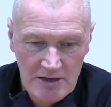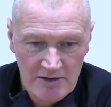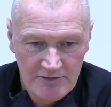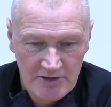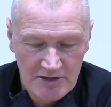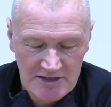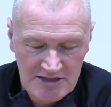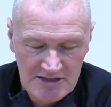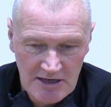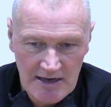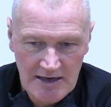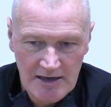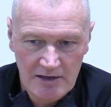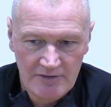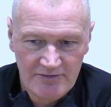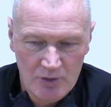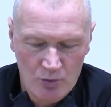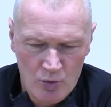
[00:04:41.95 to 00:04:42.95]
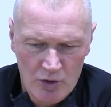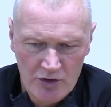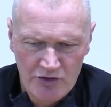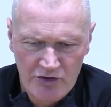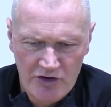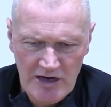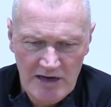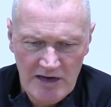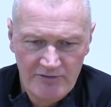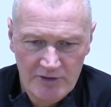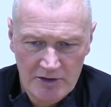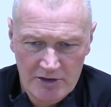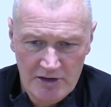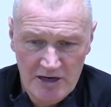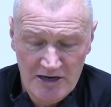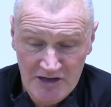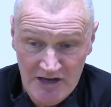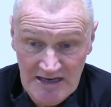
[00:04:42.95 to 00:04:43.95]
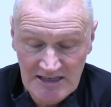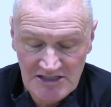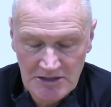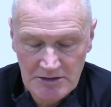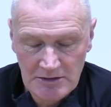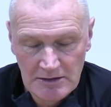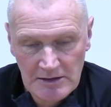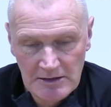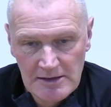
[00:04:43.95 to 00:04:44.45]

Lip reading: for desire, for work rate, for aggression.